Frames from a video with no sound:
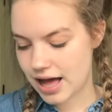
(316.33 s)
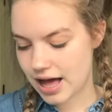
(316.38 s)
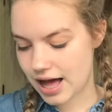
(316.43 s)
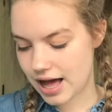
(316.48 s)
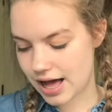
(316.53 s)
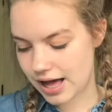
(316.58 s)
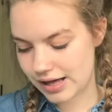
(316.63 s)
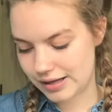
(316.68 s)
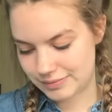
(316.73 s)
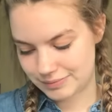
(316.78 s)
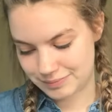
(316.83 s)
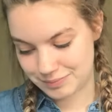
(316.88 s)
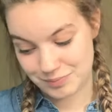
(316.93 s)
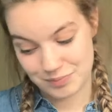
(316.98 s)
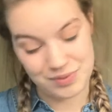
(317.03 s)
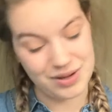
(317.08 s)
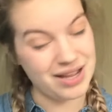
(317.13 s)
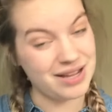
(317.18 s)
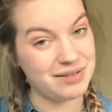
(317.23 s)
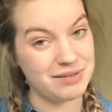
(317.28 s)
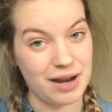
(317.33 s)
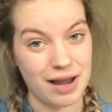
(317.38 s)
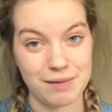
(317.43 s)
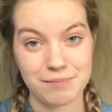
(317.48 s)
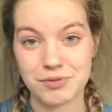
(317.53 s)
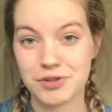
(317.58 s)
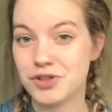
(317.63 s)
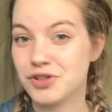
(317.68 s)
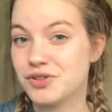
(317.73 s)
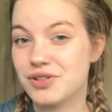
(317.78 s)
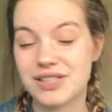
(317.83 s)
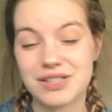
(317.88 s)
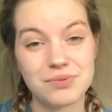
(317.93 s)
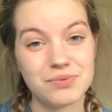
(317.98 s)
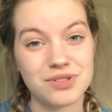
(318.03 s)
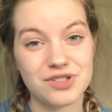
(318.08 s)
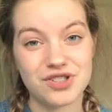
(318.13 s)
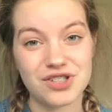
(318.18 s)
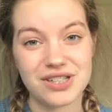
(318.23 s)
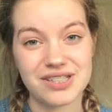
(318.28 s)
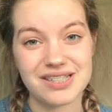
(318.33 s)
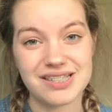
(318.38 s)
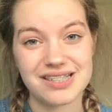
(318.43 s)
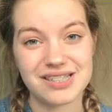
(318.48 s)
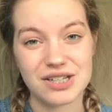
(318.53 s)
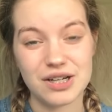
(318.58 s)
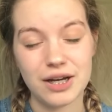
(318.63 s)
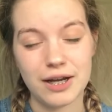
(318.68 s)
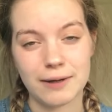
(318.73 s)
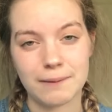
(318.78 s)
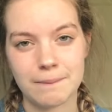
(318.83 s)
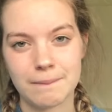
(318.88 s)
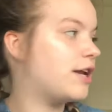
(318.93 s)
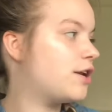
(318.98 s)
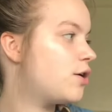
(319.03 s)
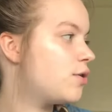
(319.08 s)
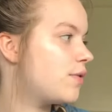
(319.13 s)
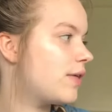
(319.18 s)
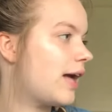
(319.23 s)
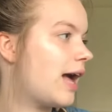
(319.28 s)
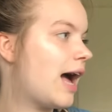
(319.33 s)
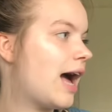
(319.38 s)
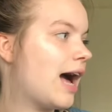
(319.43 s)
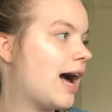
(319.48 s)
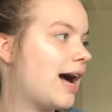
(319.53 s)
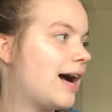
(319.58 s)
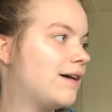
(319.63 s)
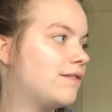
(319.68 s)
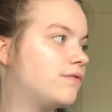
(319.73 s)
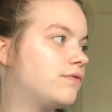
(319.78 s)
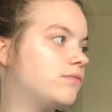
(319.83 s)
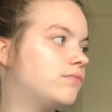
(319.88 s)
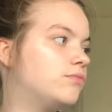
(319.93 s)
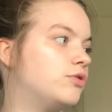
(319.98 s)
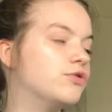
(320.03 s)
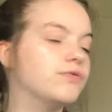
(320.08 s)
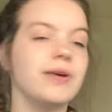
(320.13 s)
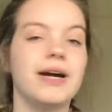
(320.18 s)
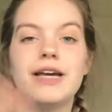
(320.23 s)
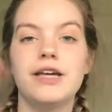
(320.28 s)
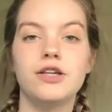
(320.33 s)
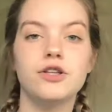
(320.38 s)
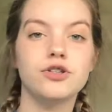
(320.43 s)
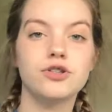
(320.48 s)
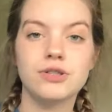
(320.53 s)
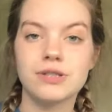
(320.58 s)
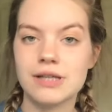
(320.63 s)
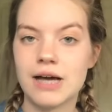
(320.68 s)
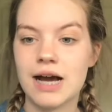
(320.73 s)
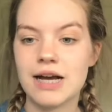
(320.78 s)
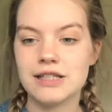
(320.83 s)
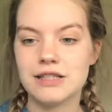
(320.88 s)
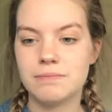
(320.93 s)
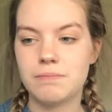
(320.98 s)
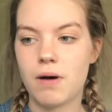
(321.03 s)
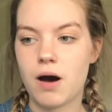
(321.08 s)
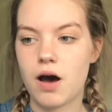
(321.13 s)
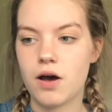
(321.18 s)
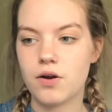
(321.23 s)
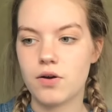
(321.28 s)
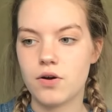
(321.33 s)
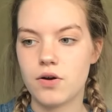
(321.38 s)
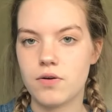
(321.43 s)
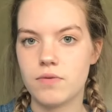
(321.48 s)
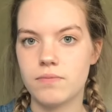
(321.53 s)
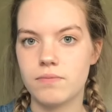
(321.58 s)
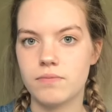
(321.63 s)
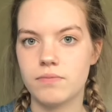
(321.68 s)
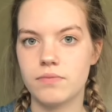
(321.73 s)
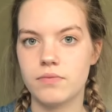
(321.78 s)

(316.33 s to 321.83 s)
Um, but I'm sure this one's just as good. I know they have the regular size bottle.